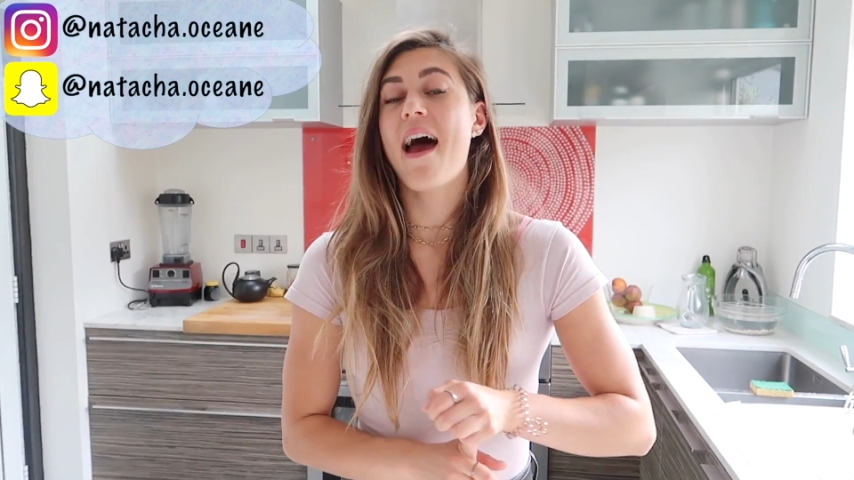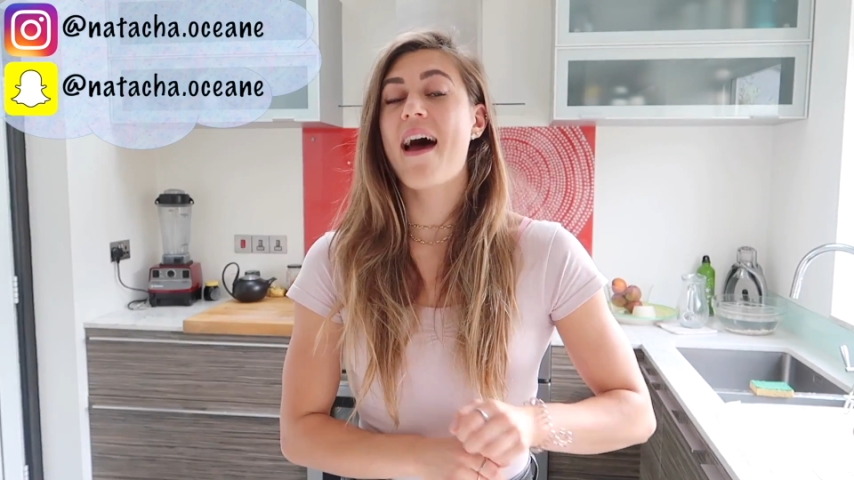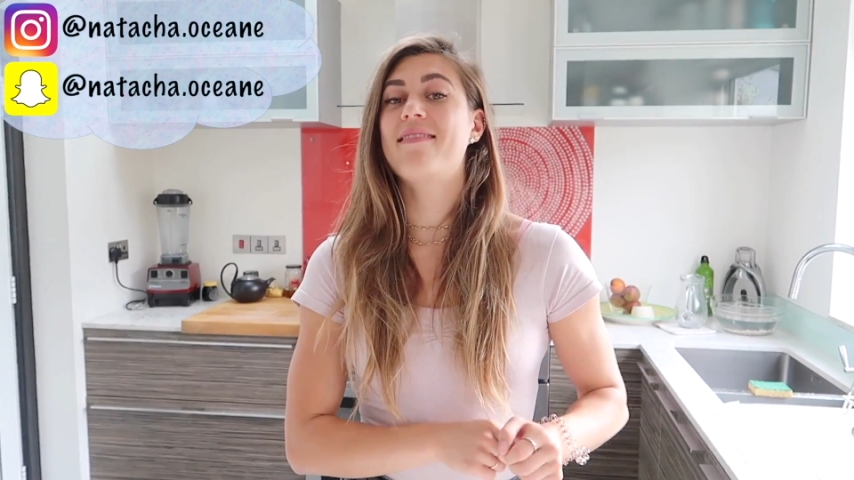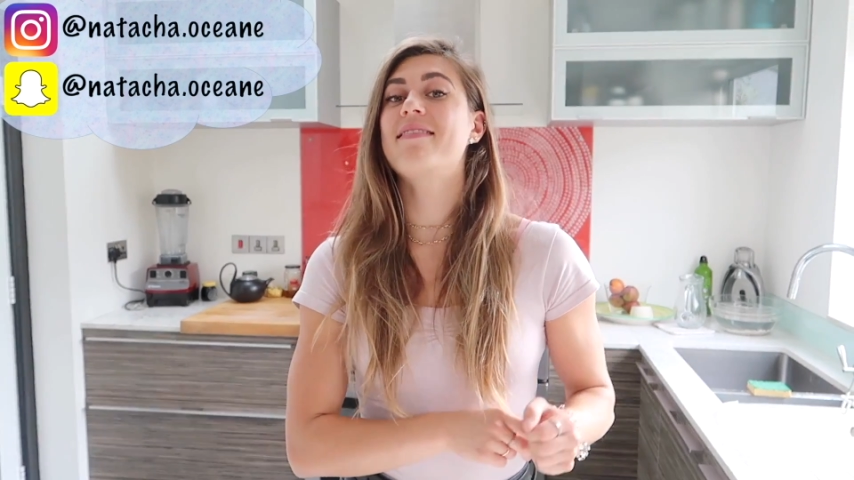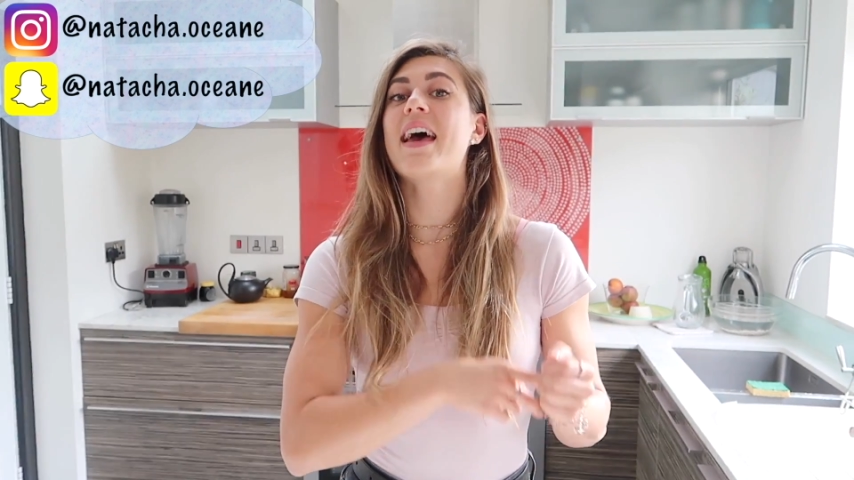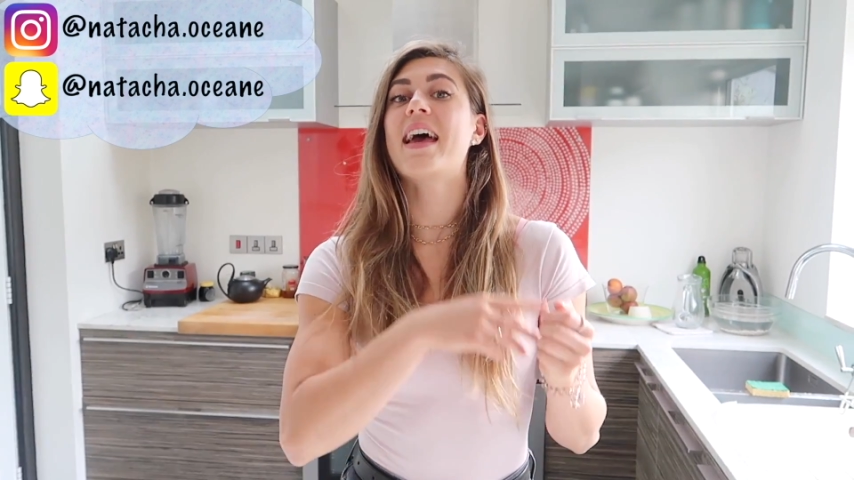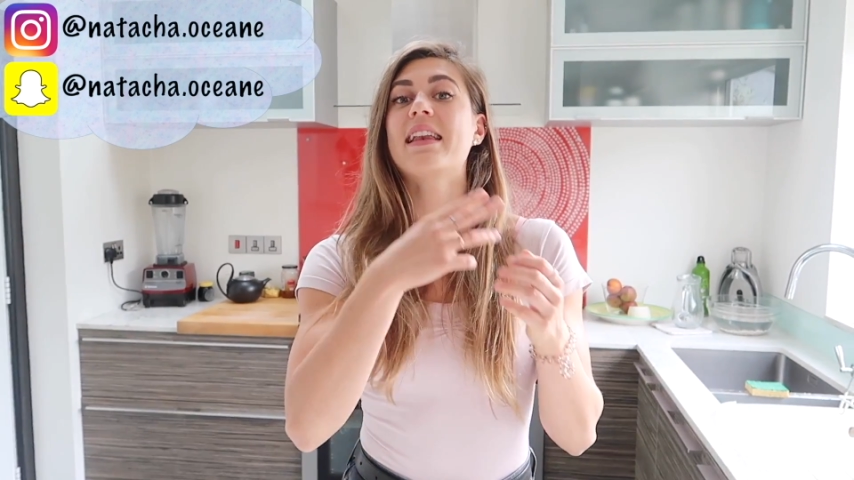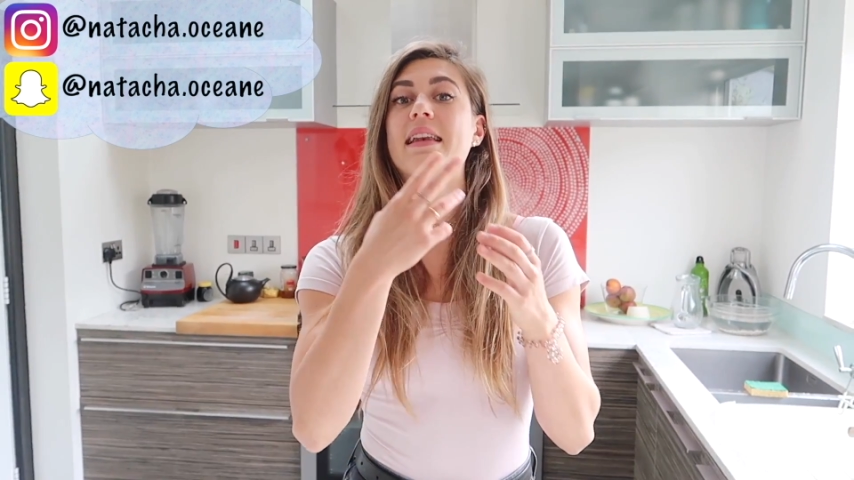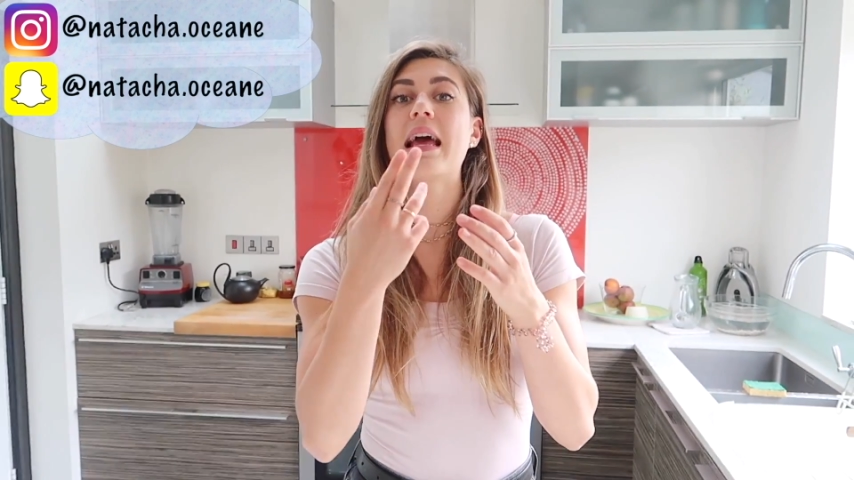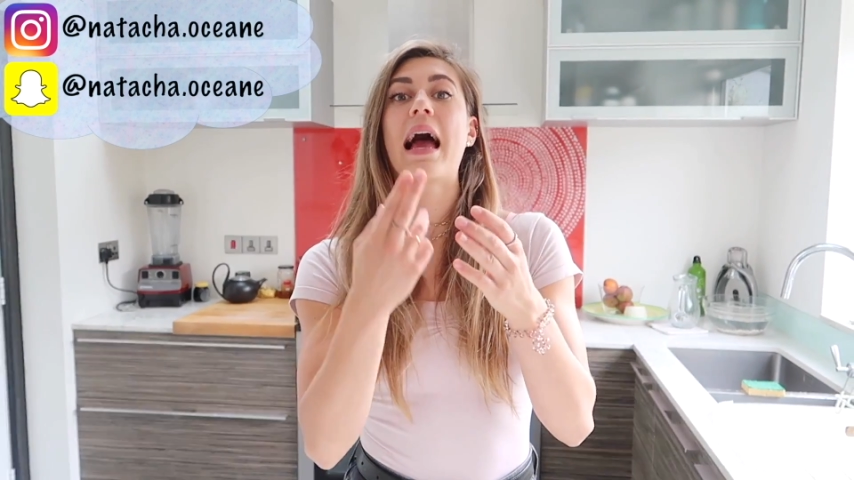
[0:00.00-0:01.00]
and
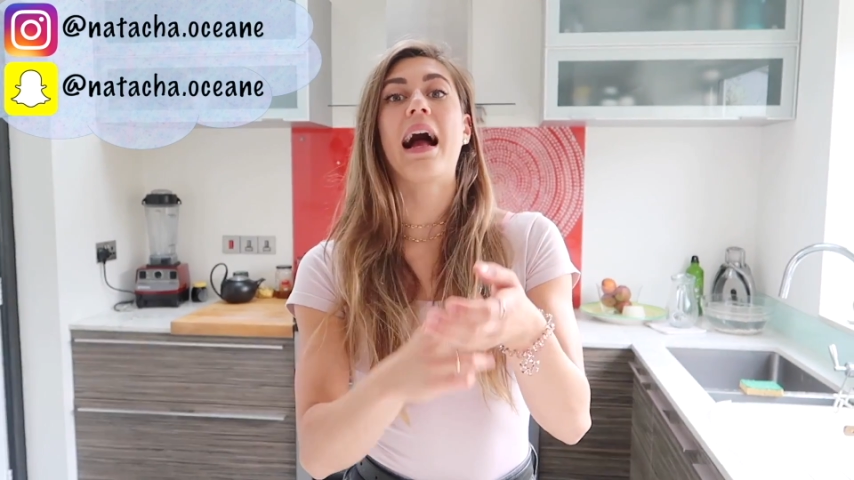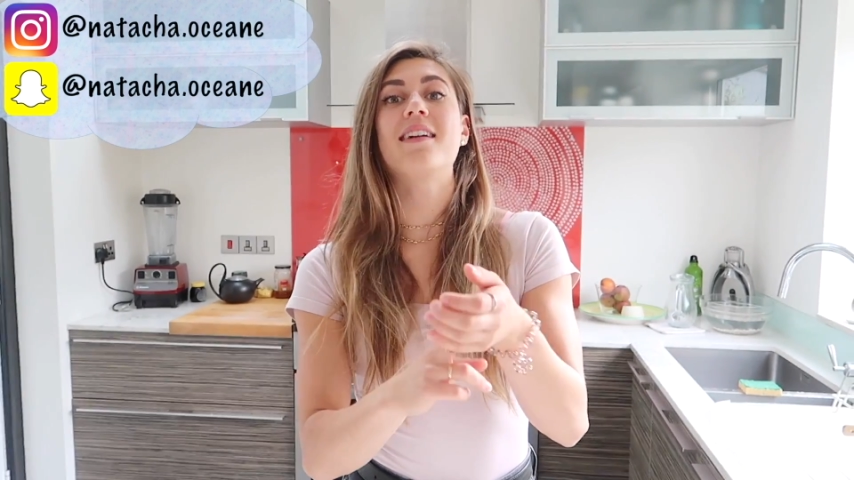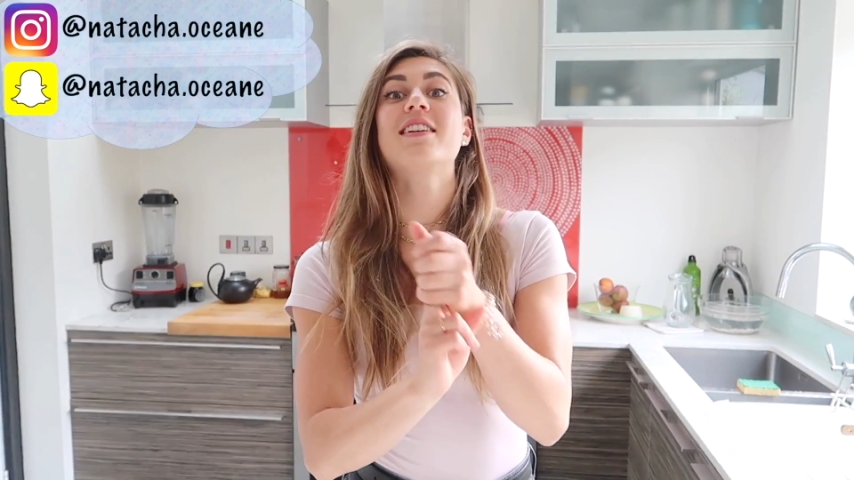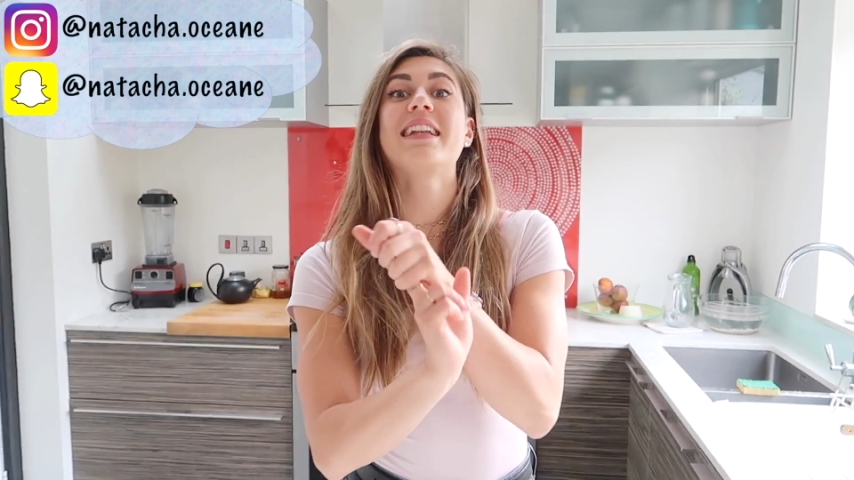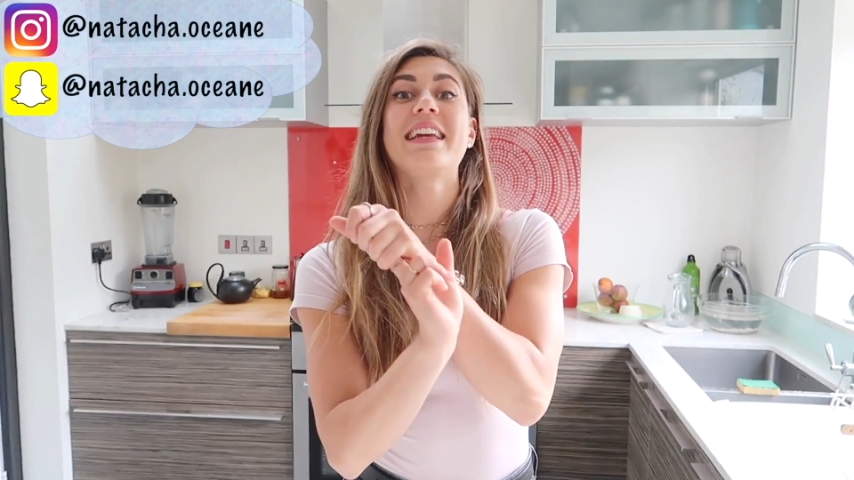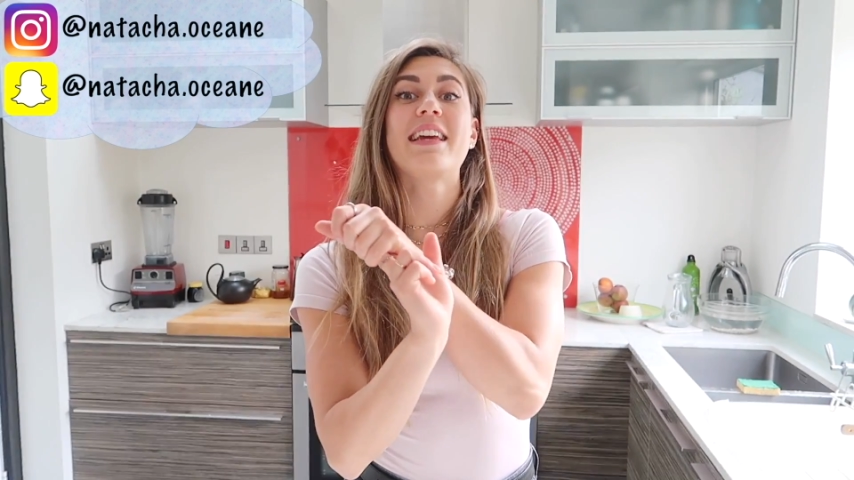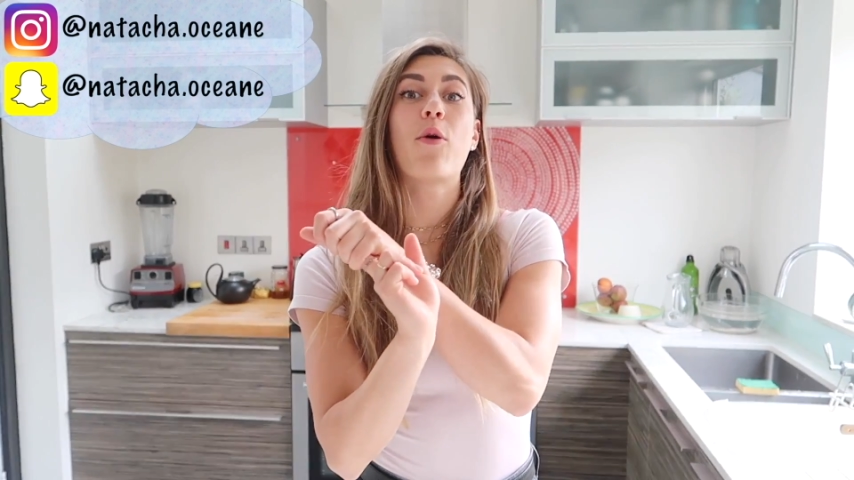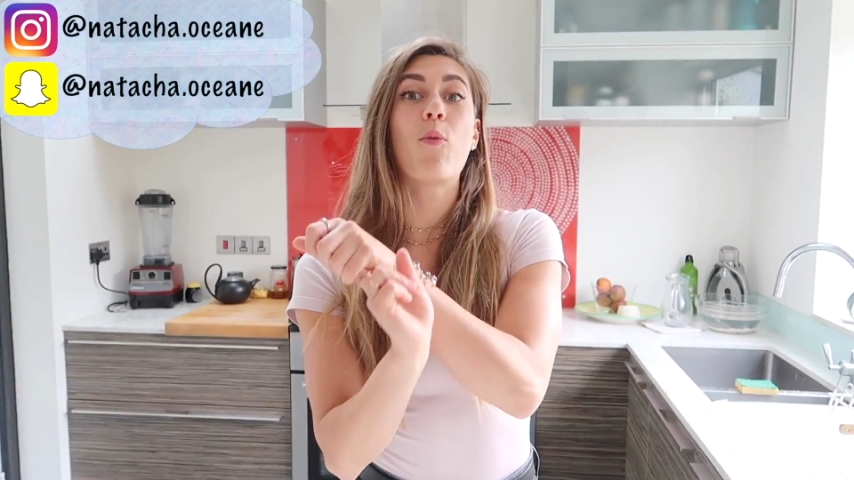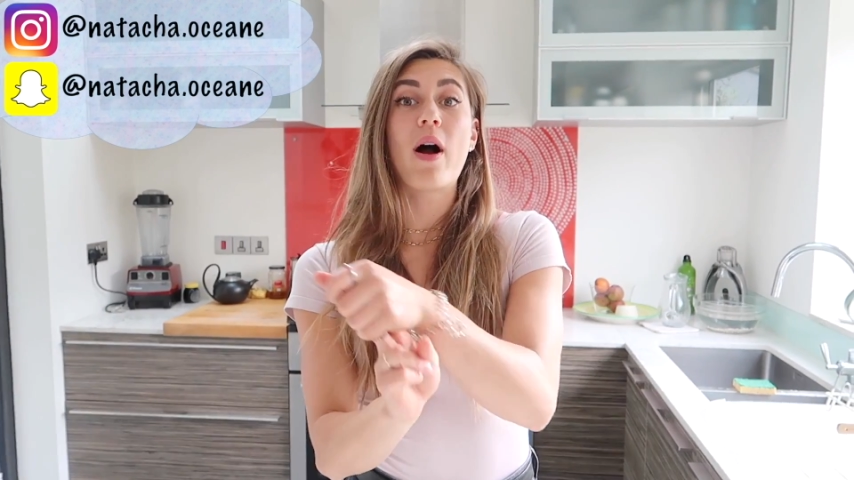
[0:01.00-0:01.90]
then actually